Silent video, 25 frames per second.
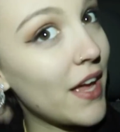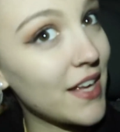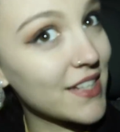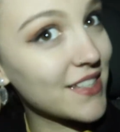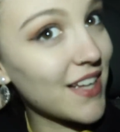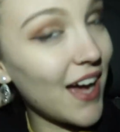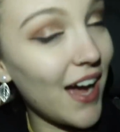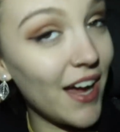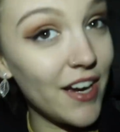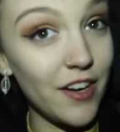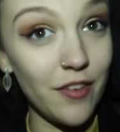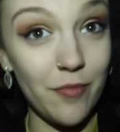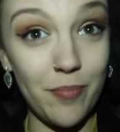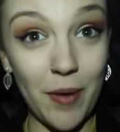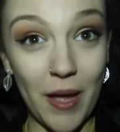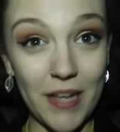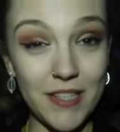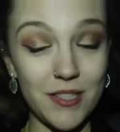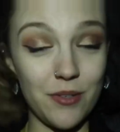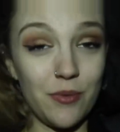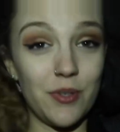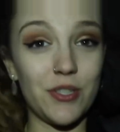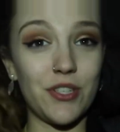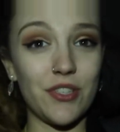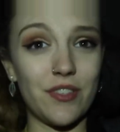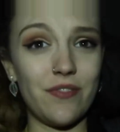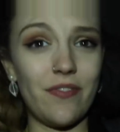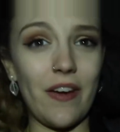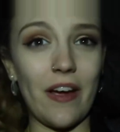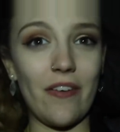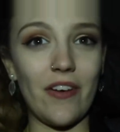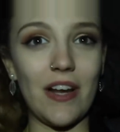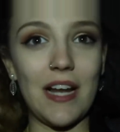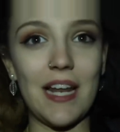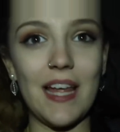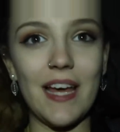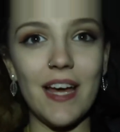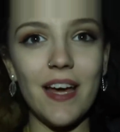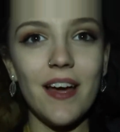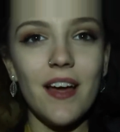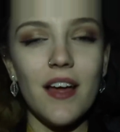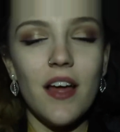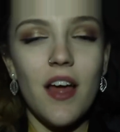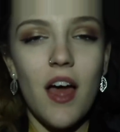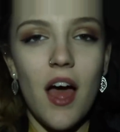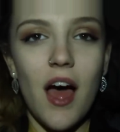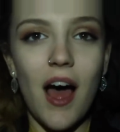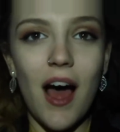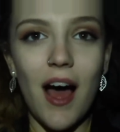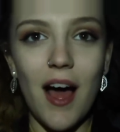That's kind of better. We're just very lit.
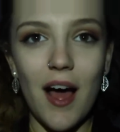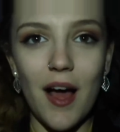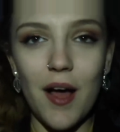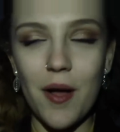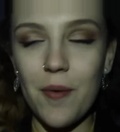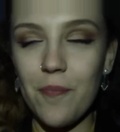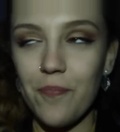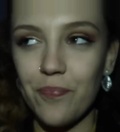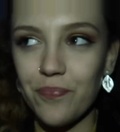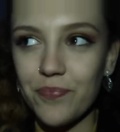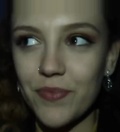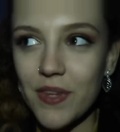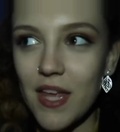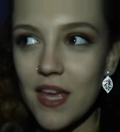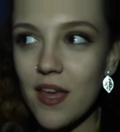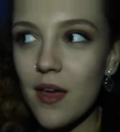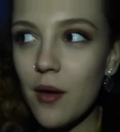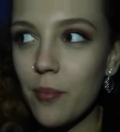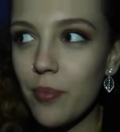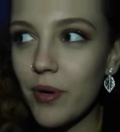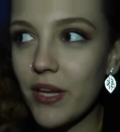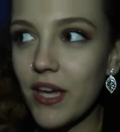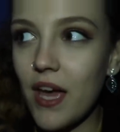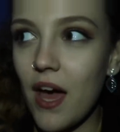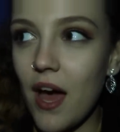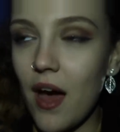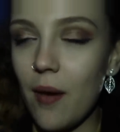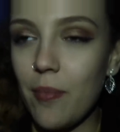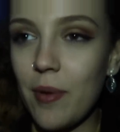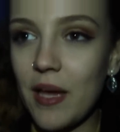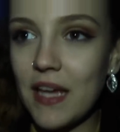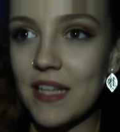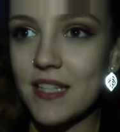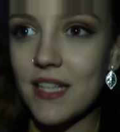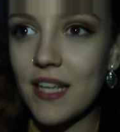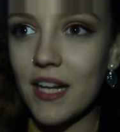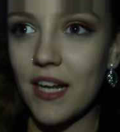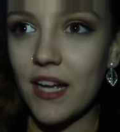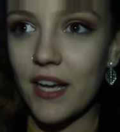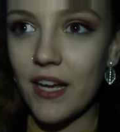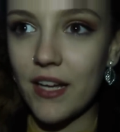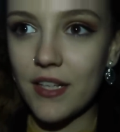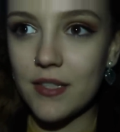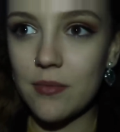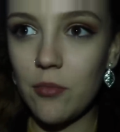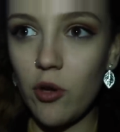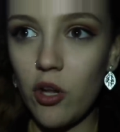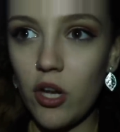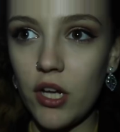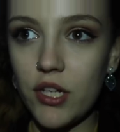But yeah, basically, a
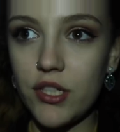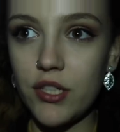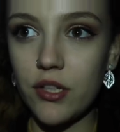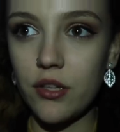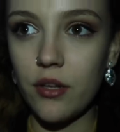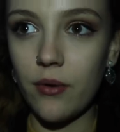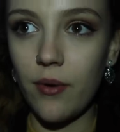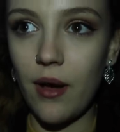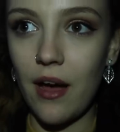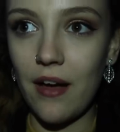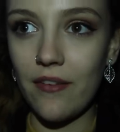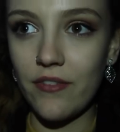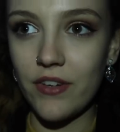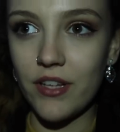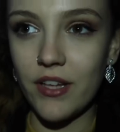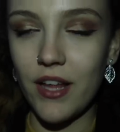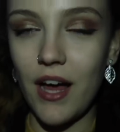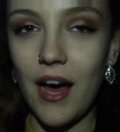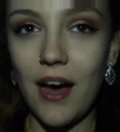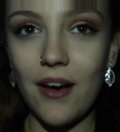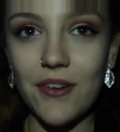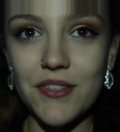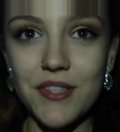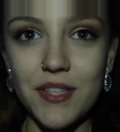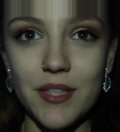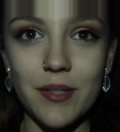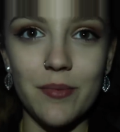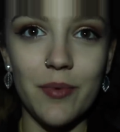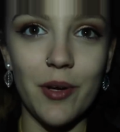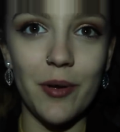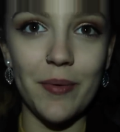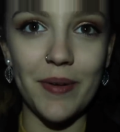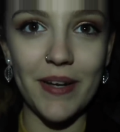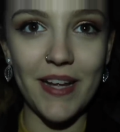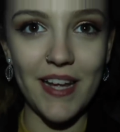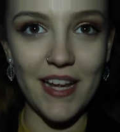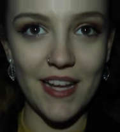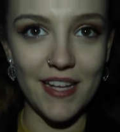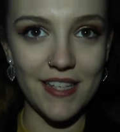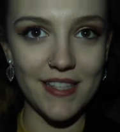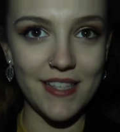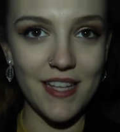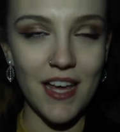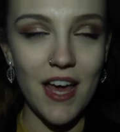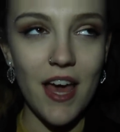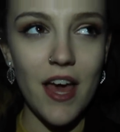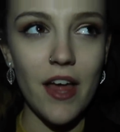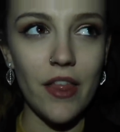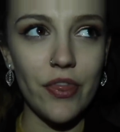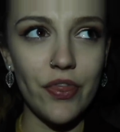small issue that we're having in the house at the moment is
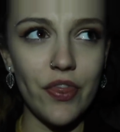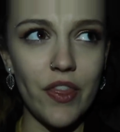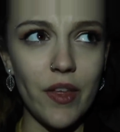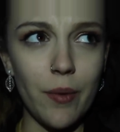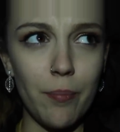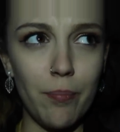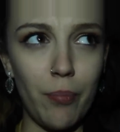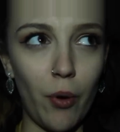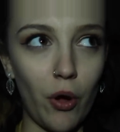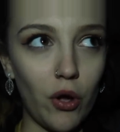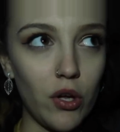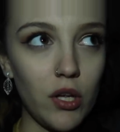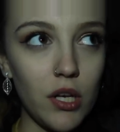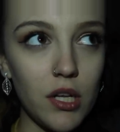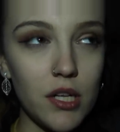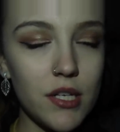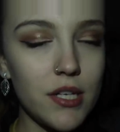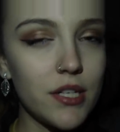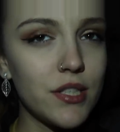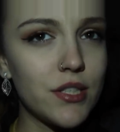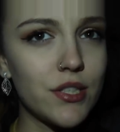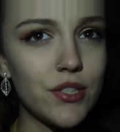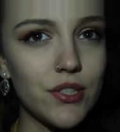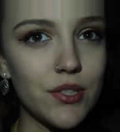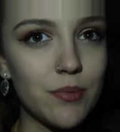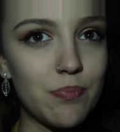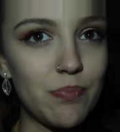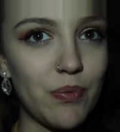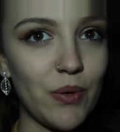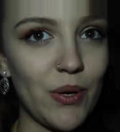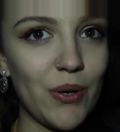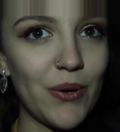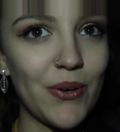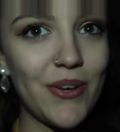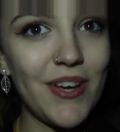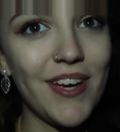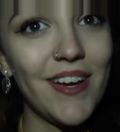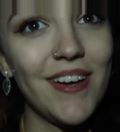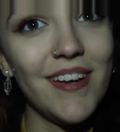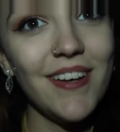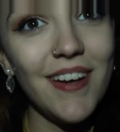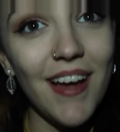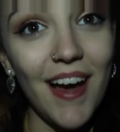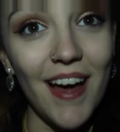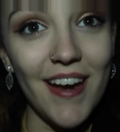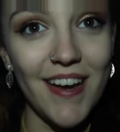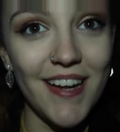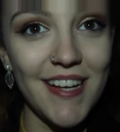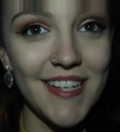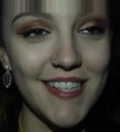the boiler has just broken
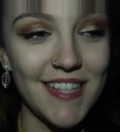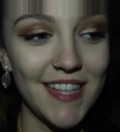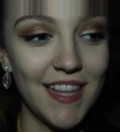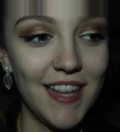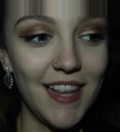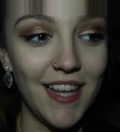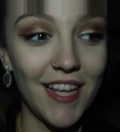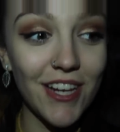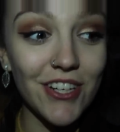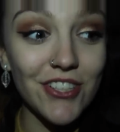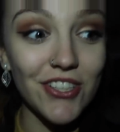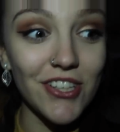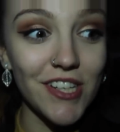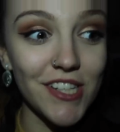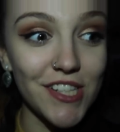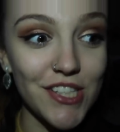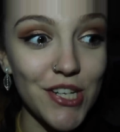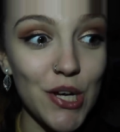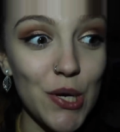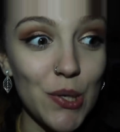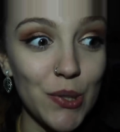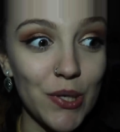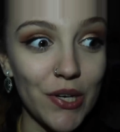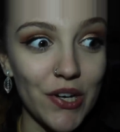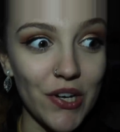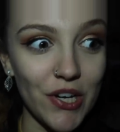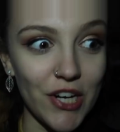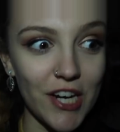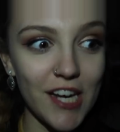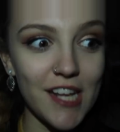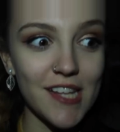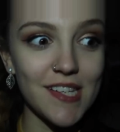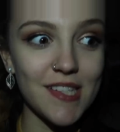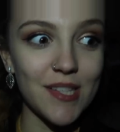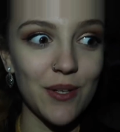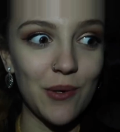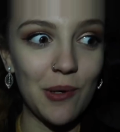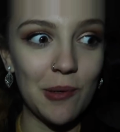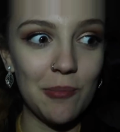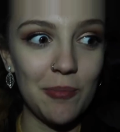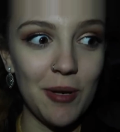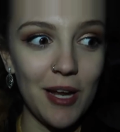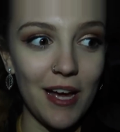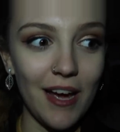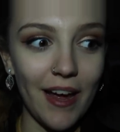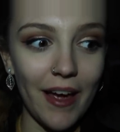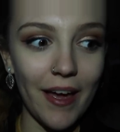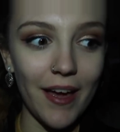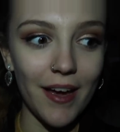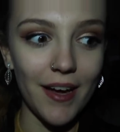and it's literally 2 degrees. So I'm
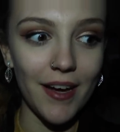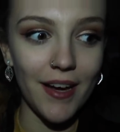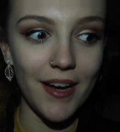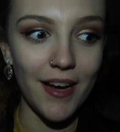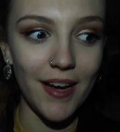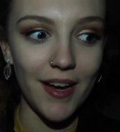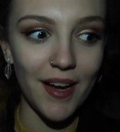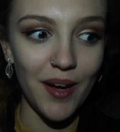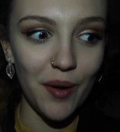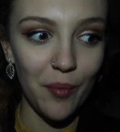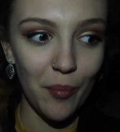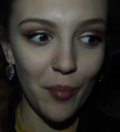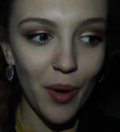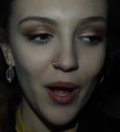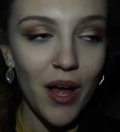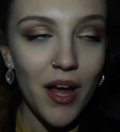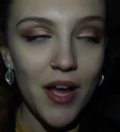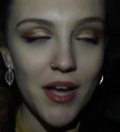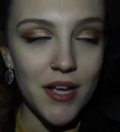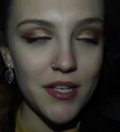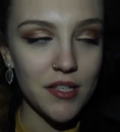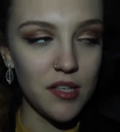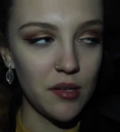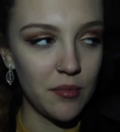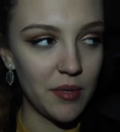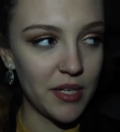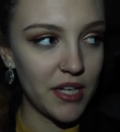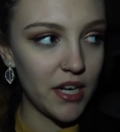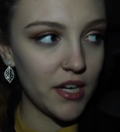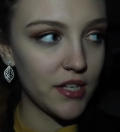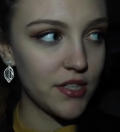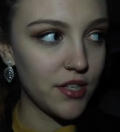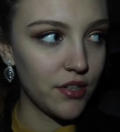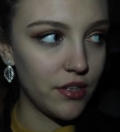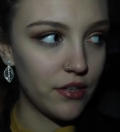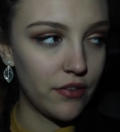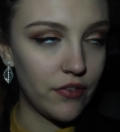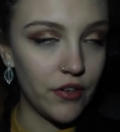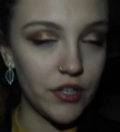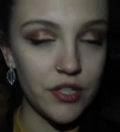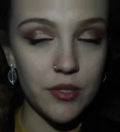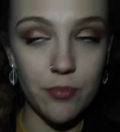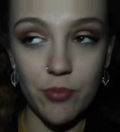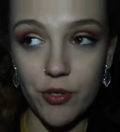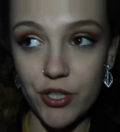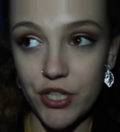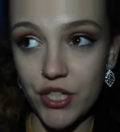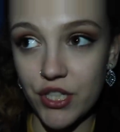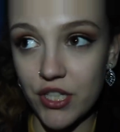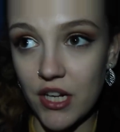like, So my dad's on the phone to
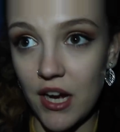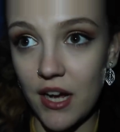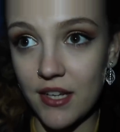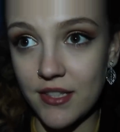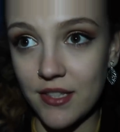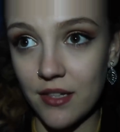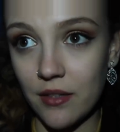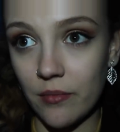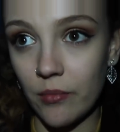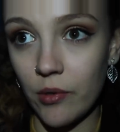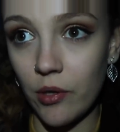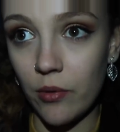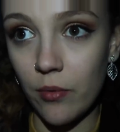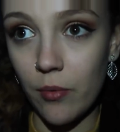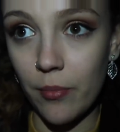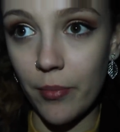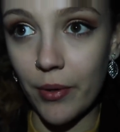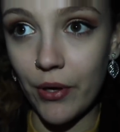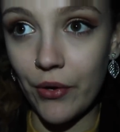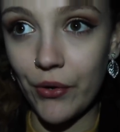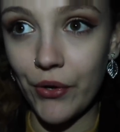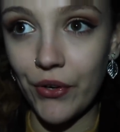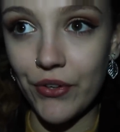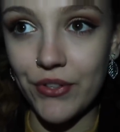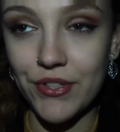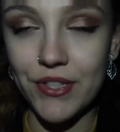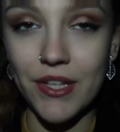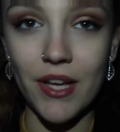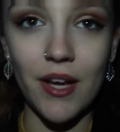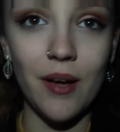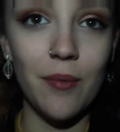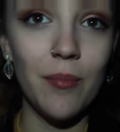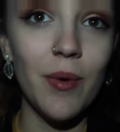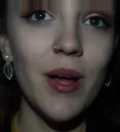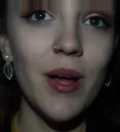British Gas at the moment because,